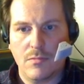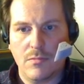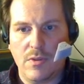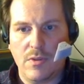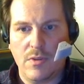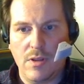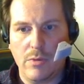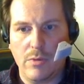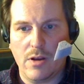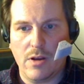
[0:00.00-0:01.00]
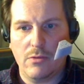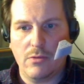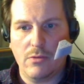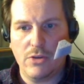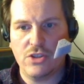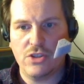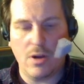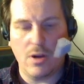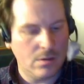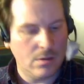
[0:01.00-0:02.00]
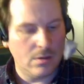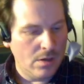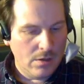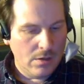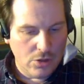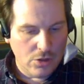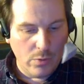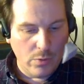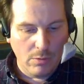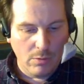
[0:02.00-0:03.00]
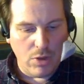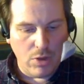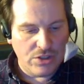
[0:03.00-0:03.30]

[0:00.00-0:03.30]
There we are, fresh start. So we will punch in the